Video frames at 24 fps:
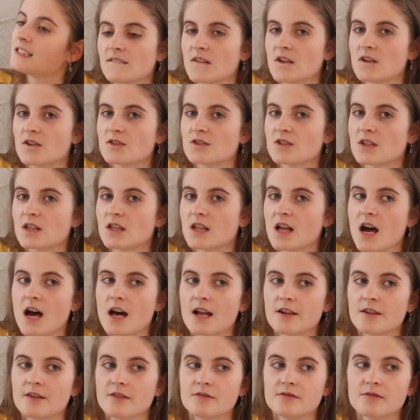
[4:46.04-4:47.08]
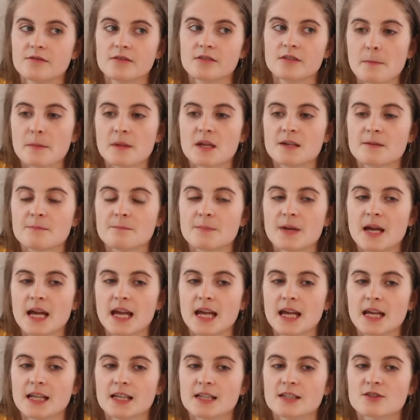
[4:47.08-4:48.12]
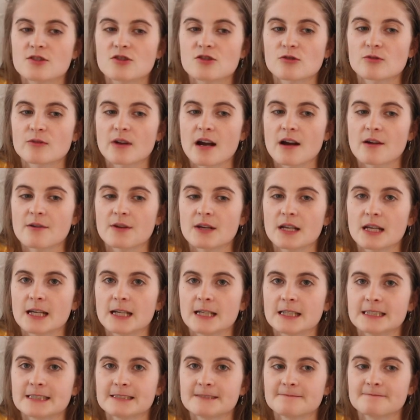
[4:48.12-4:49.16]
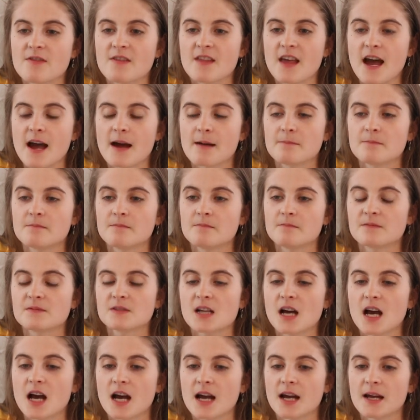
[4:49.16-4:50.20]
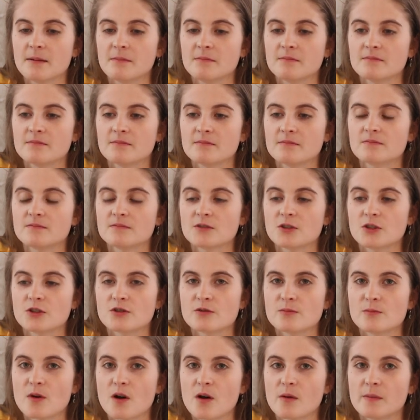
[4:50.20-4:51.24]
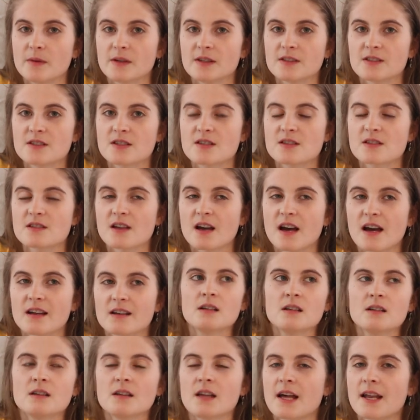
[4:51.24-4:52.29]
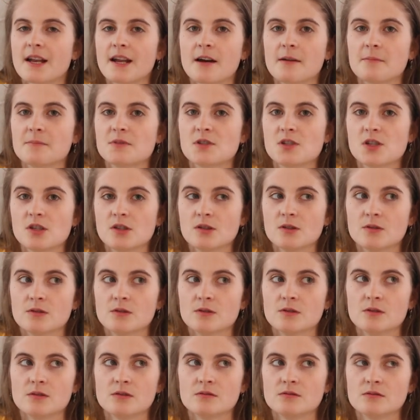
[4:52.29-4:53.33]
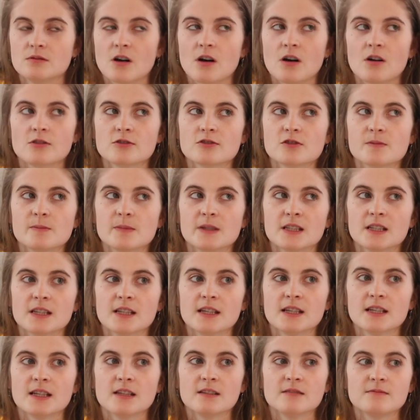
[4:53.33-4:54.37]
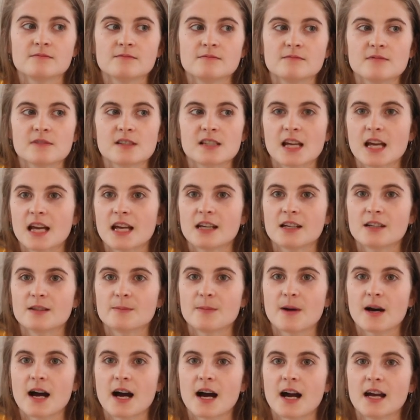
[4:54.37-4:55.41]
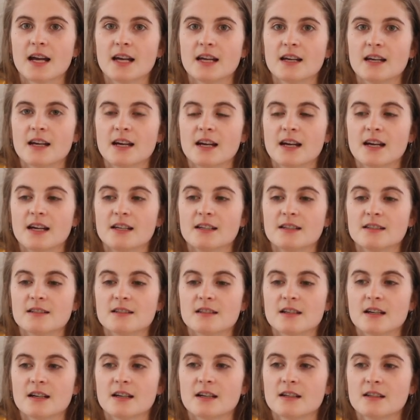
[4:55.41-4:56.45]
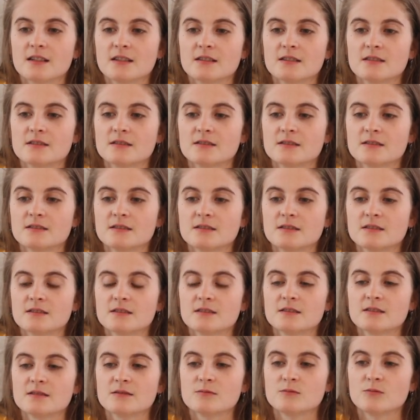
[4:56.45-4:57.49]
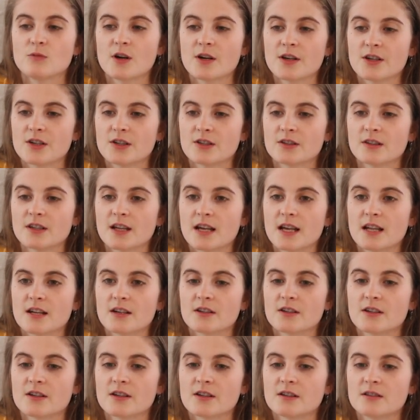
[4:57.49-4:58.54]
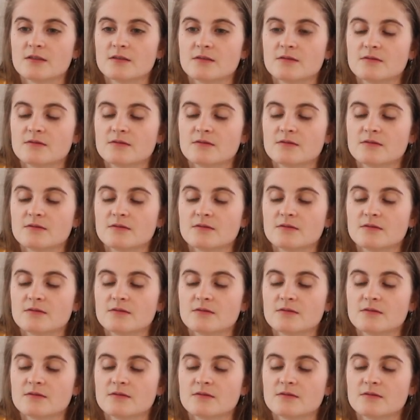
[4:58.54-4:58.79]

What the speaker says: There's a lot of pain surrounding that time, those moments that led up to ultimately saying goodbye, and 1 year later